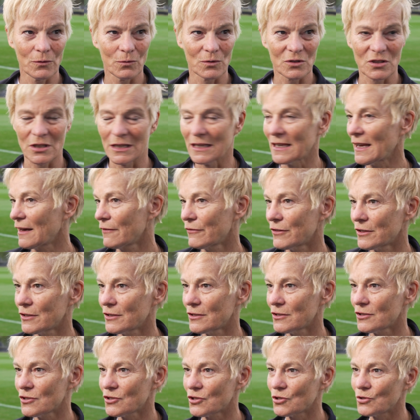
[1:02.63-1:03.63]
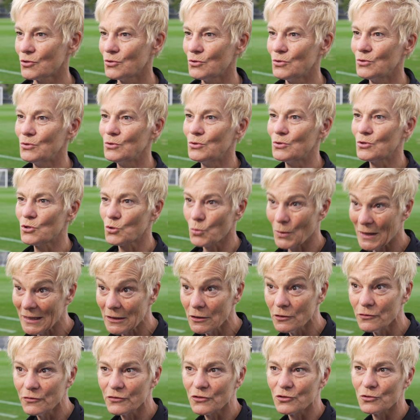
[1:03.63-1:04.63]
It was 11 to
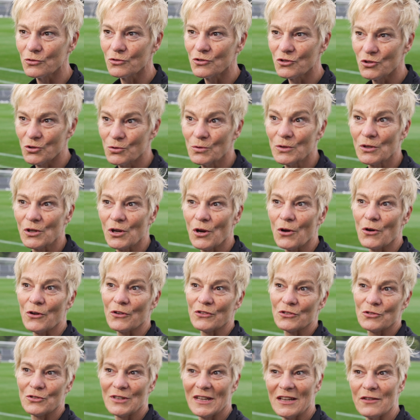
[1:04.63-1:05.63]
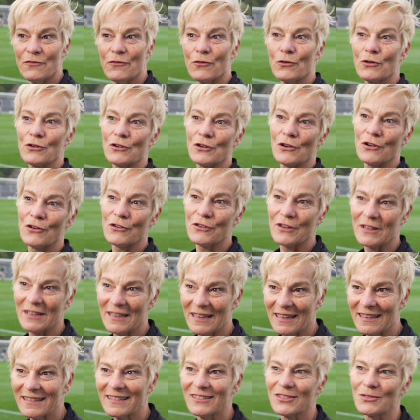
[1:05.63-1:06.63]
12 to 2 o'clock, today 4 o'clock,
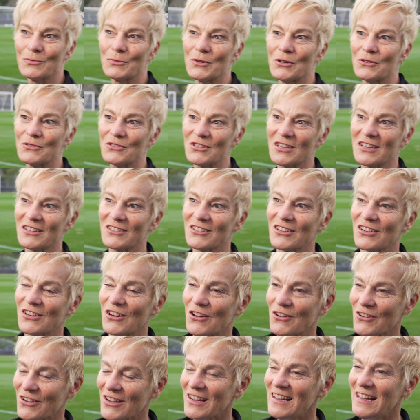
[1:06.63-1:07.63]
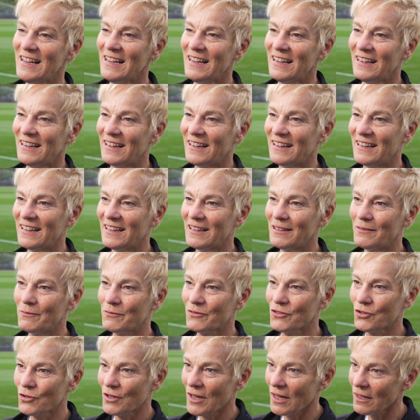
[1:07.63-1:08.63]
and then tomorrow 6 o'clock.
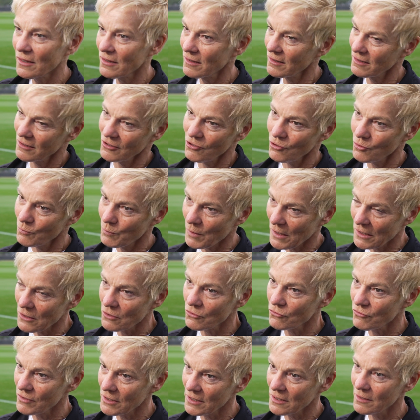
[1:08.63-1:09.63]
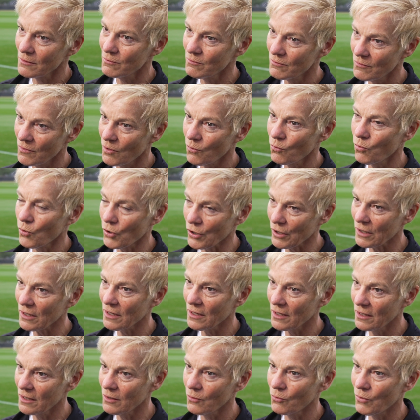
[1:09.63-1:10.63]
To get your biorhythm
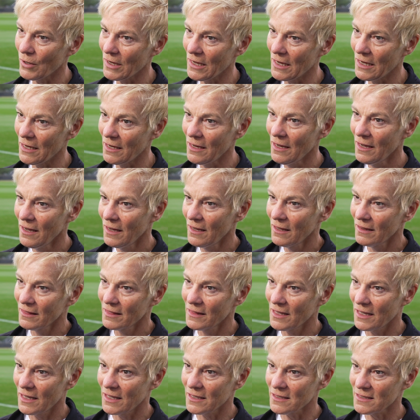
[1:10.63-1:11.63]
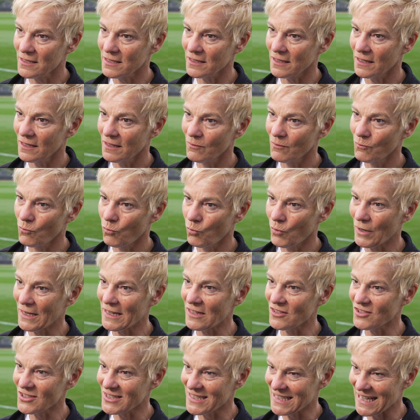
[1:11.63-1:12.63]
working in a way that
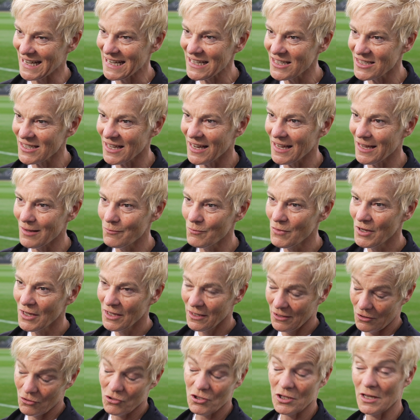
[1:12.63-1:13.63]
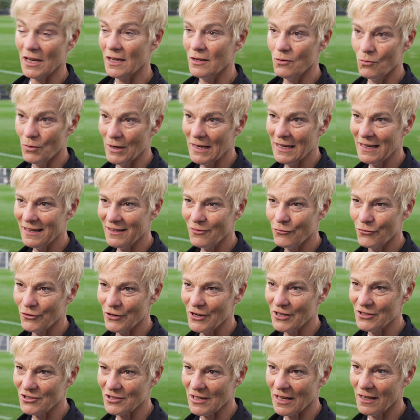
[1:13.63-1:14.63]
when it's daytime, you stay awake for
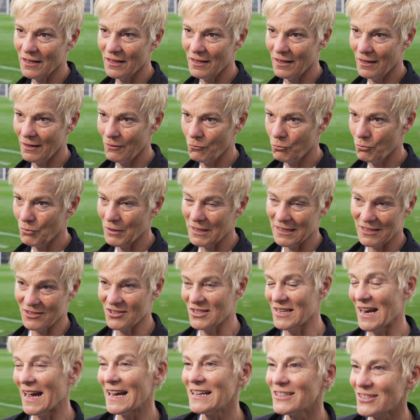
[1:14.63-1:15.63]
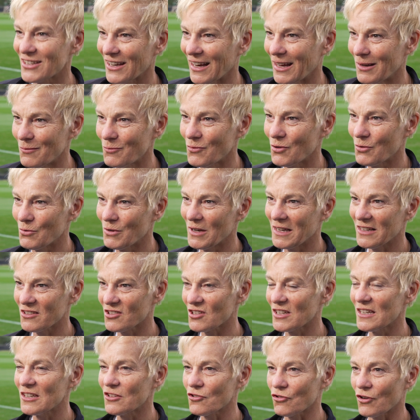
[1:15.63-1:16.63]
us, and when it's nighttime, we were
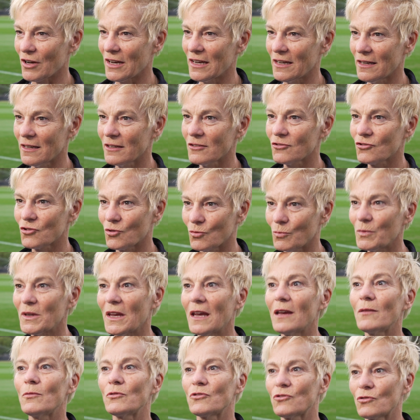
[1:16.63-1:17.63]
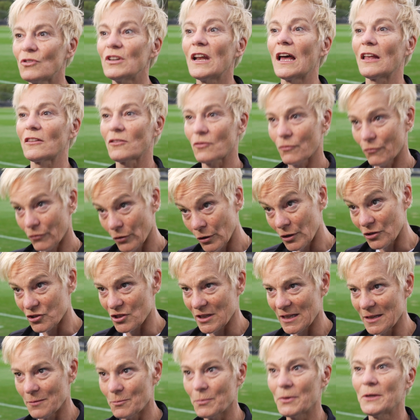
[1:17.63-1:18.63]
actually training to be able to not fall
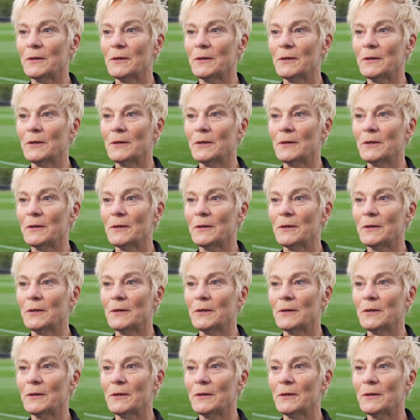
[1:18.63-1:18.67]
asleep.